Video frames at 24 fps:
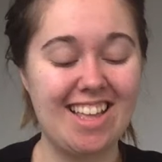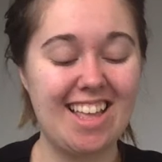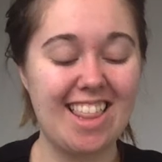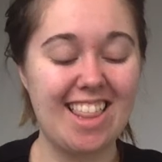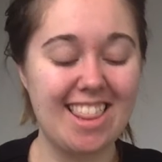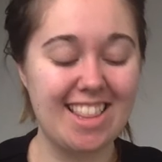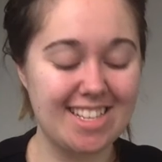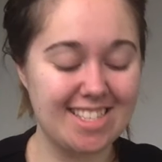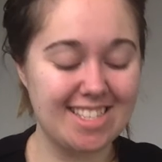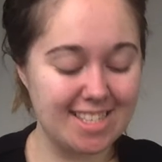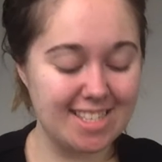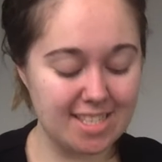
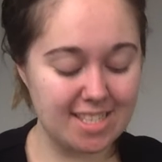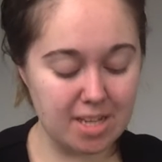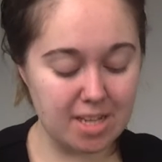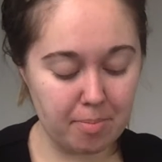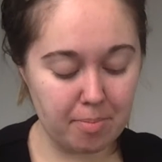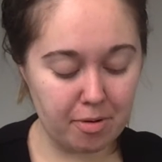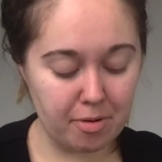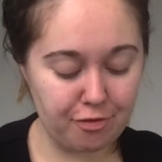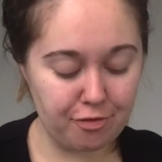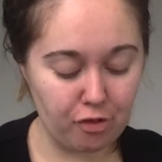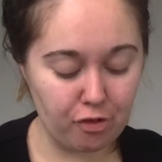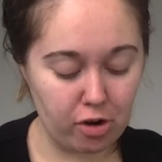This is
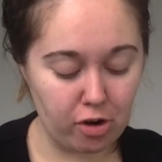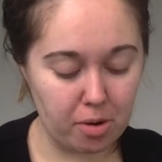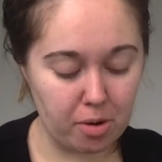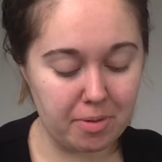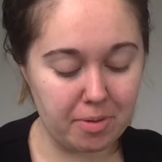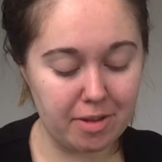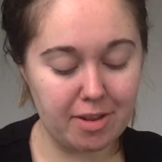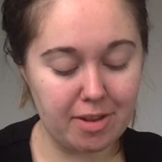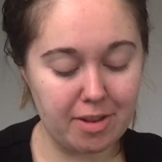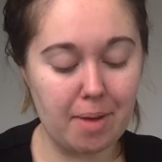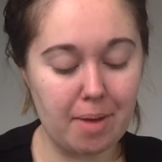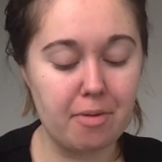number 4,
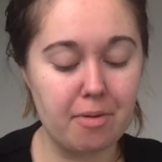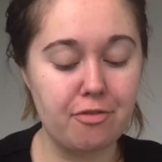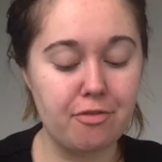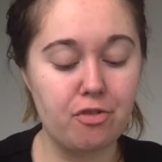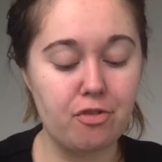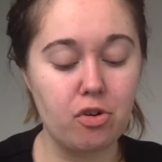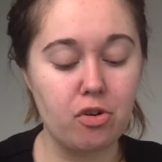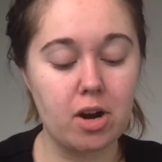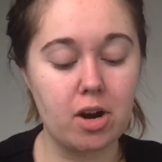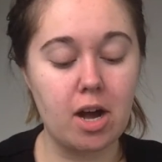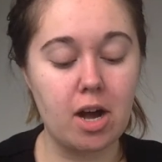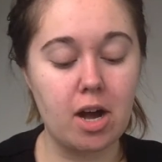but number
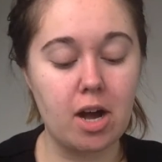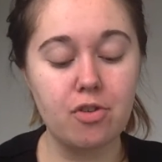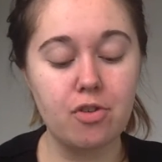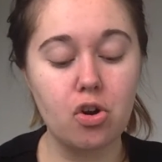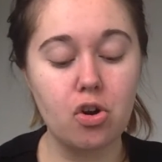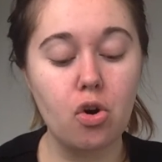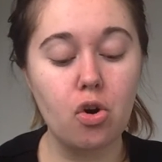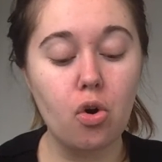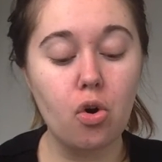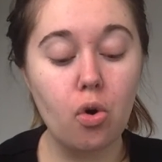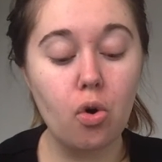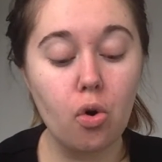4, of
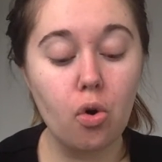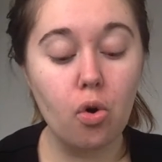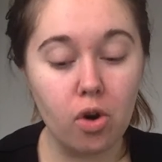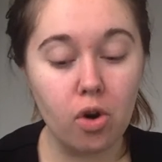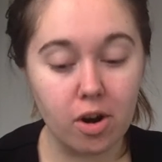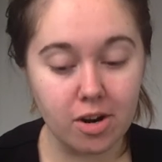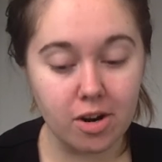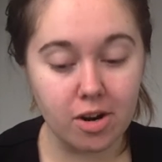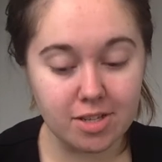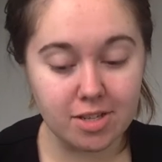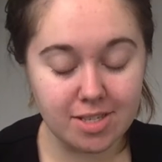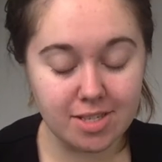
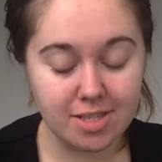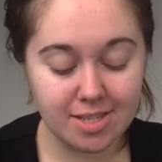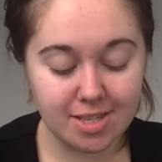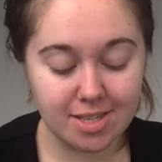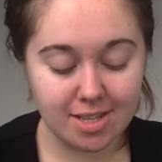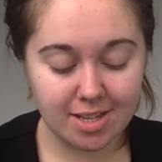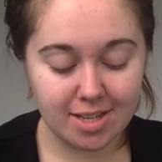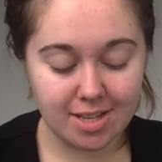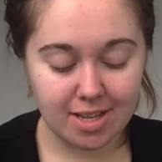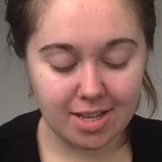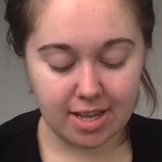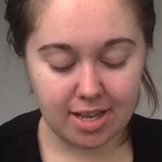course,
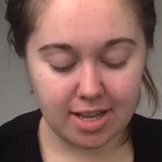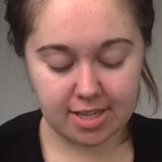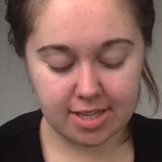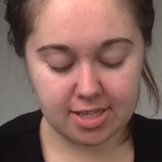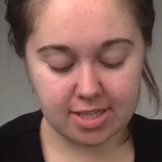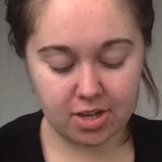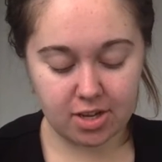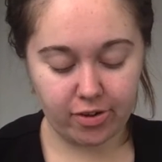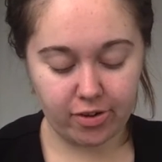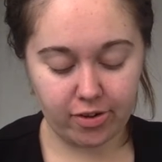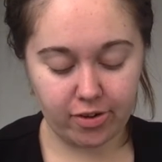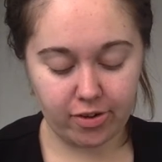is
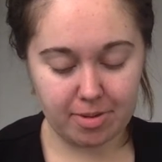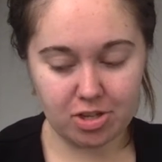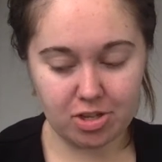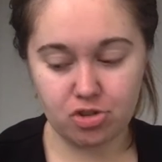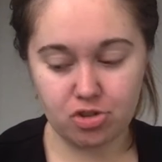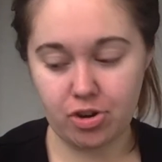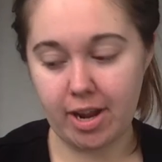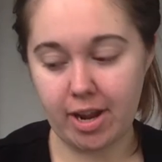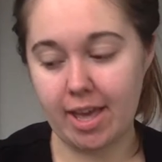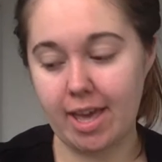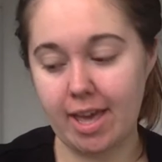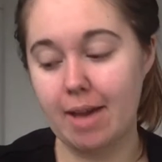going to be
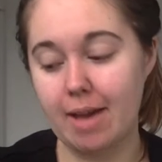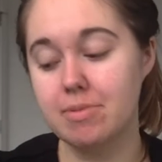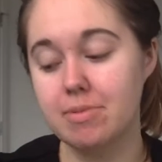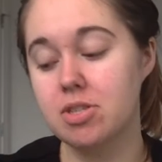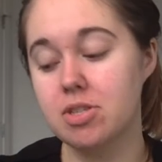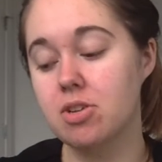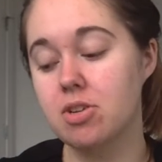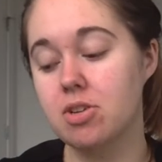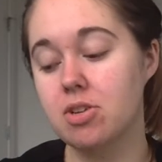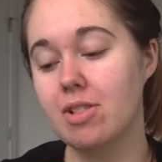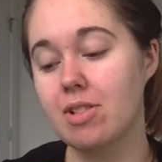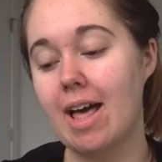tricky. I'm
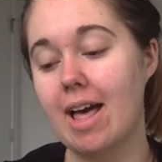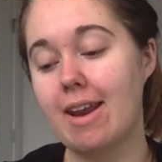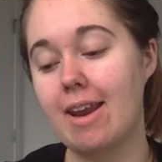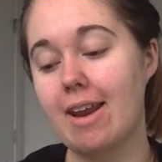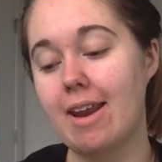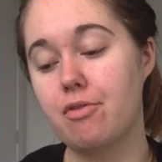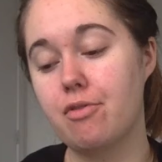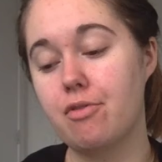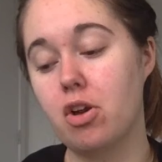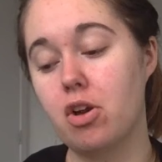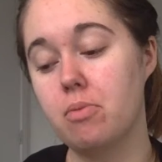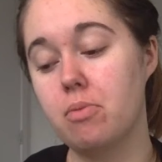so glad
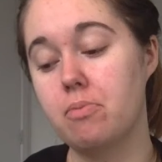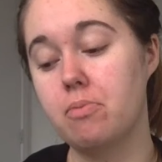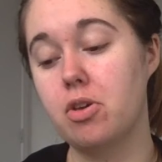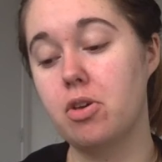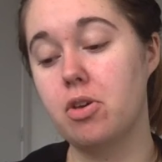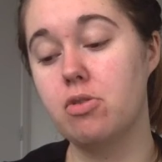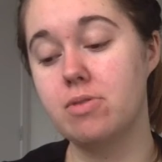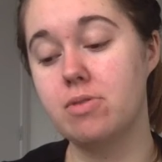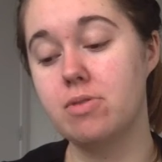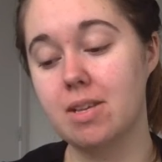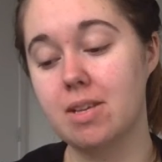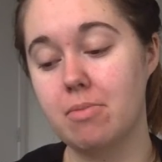I'm
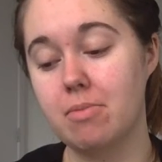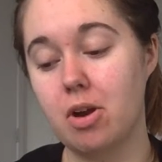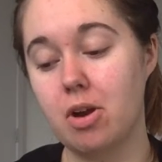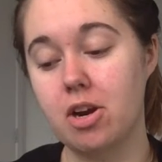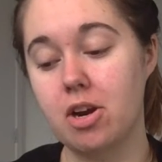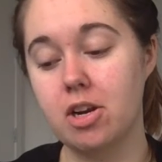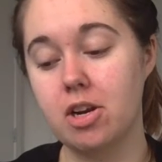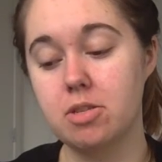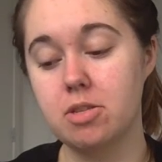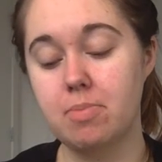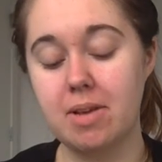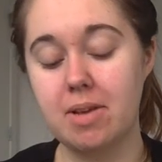using
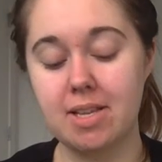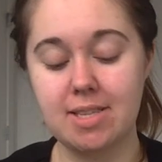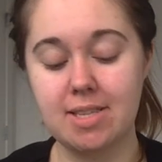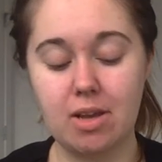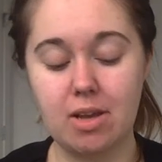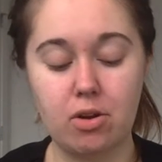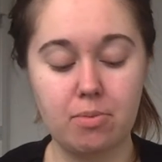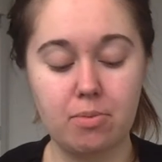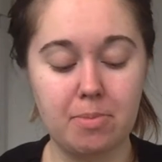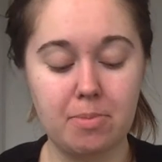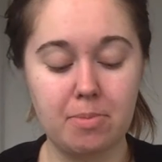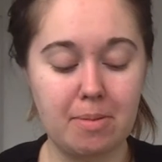markers because I
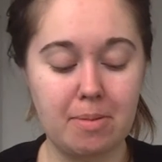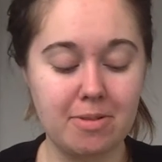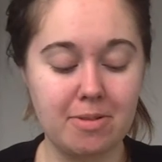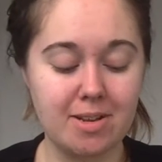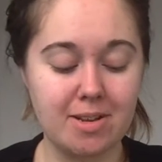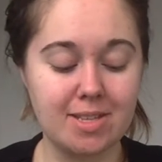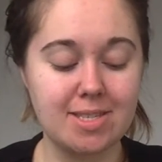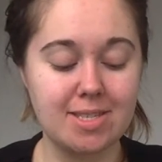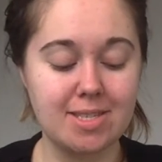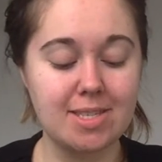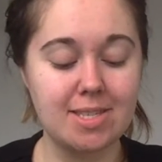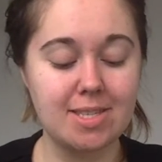will be able to
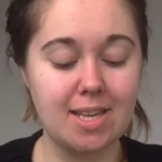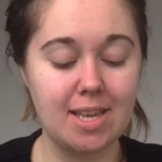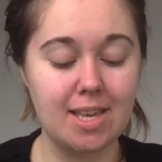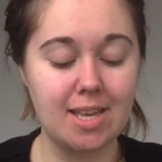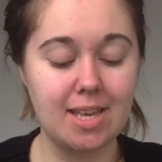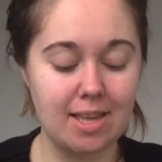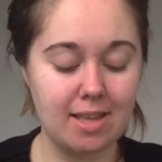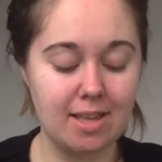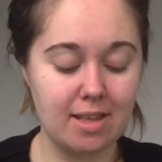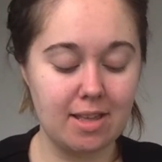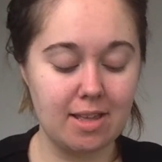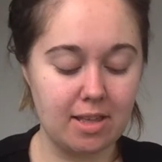
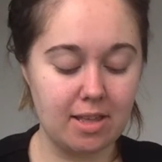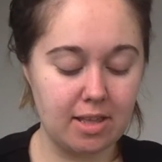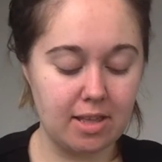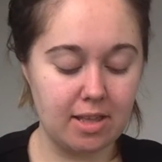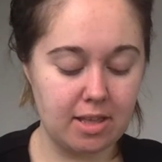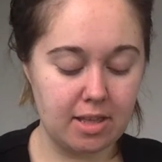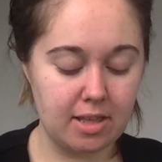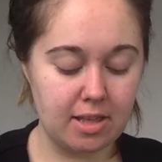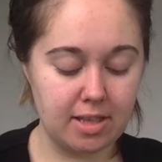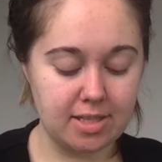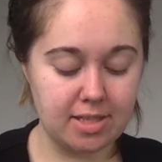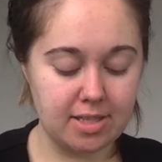see
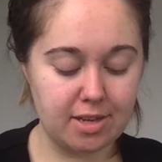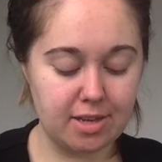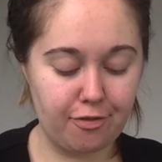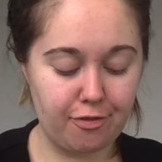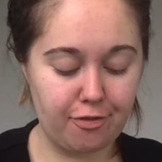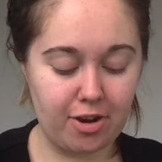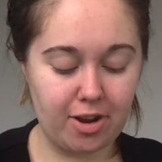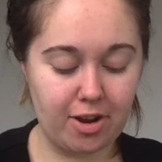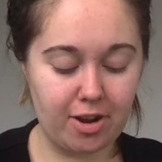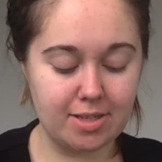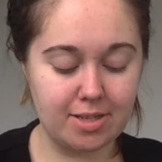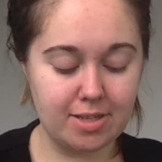
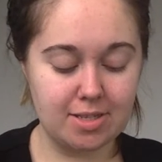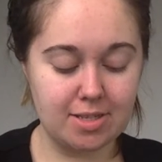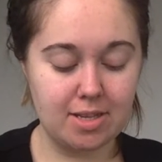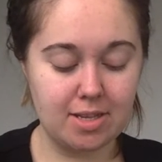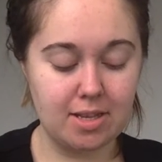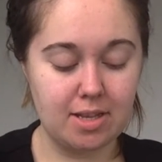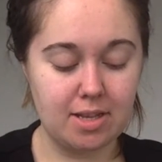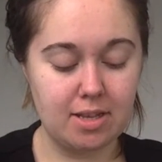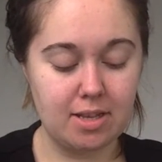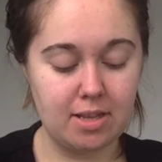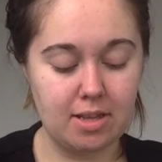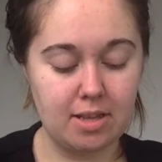different
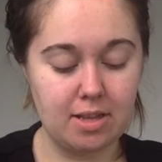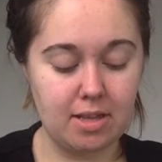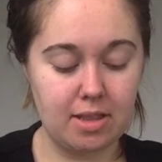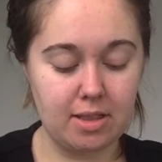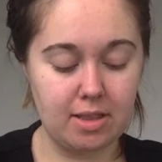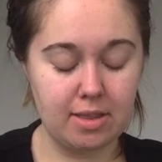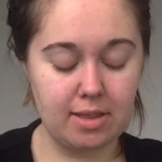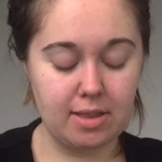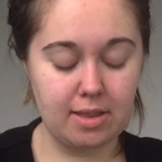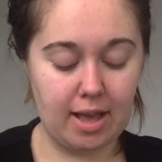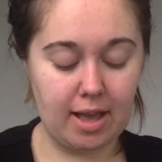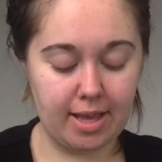
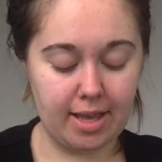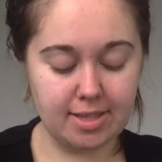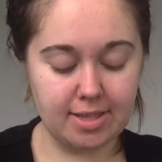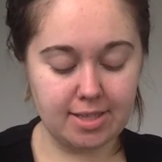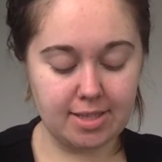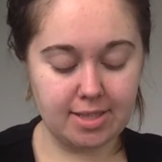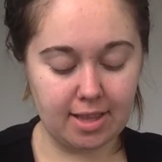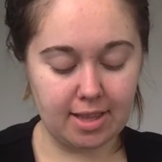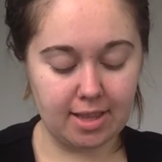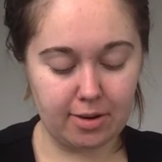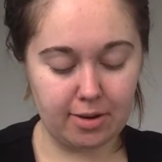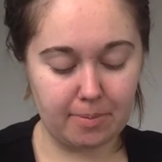lines a
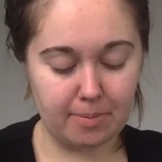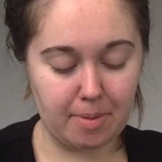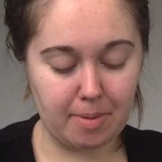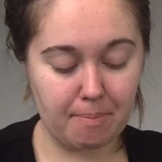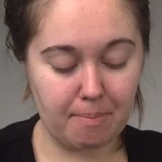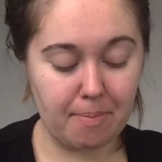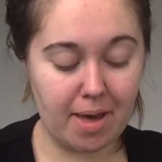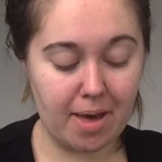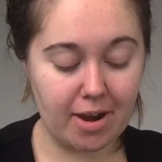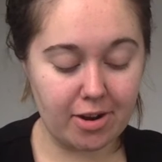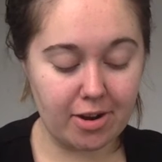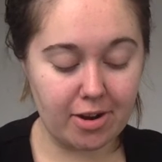little bit
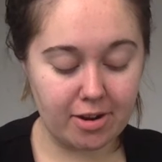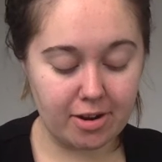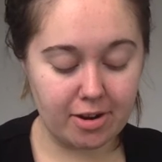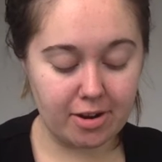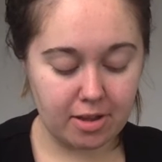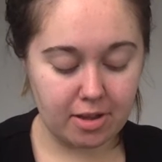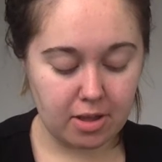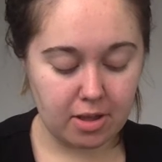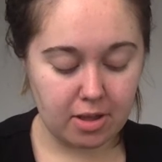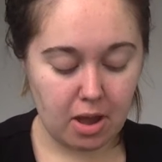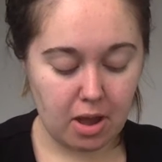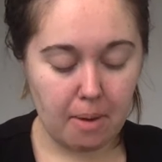better.
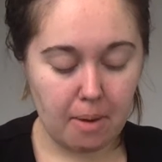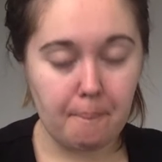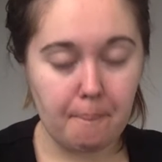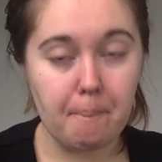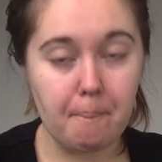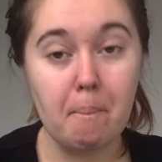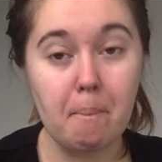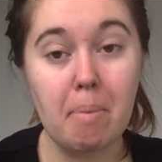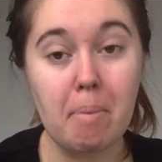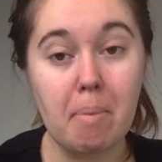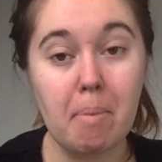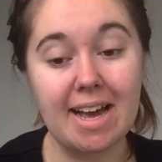
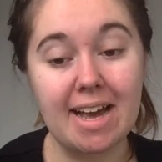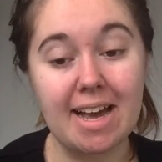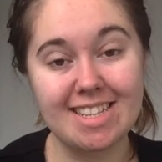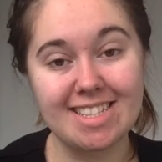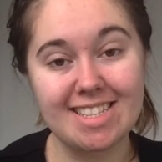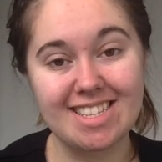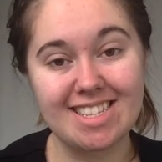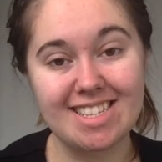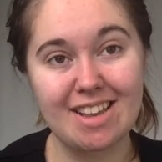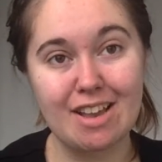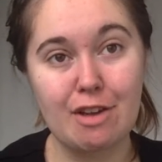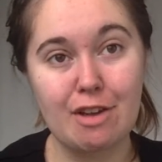But
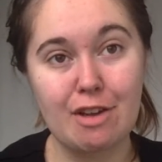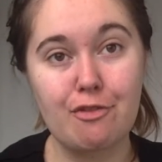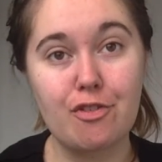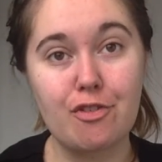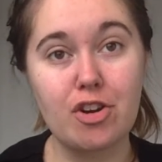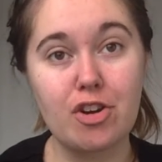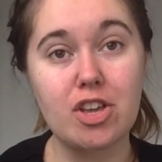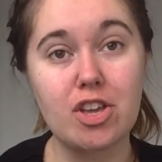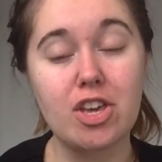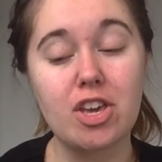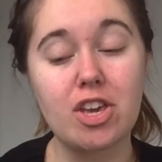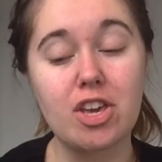for
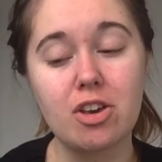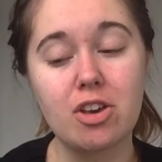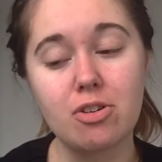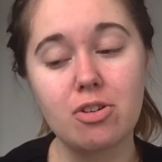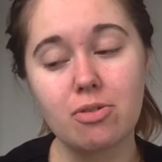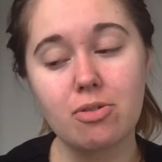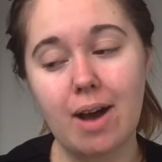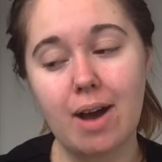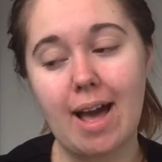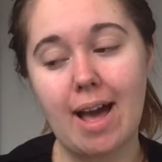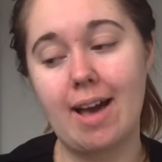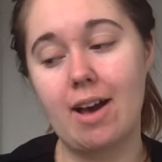you
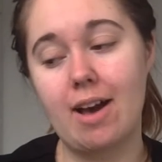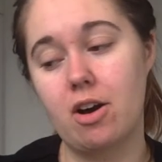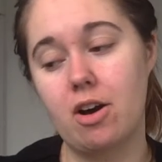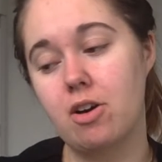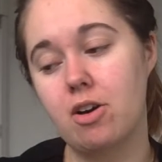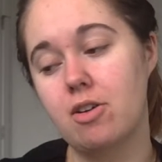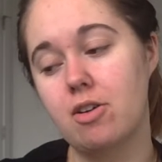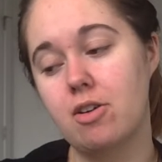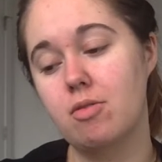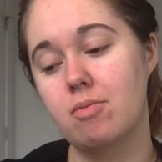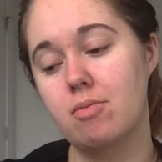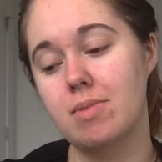at
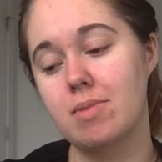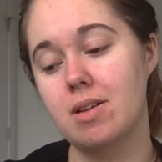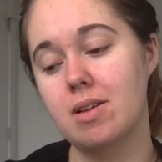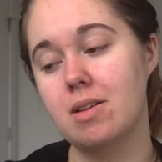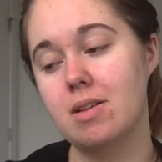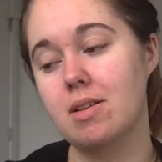home,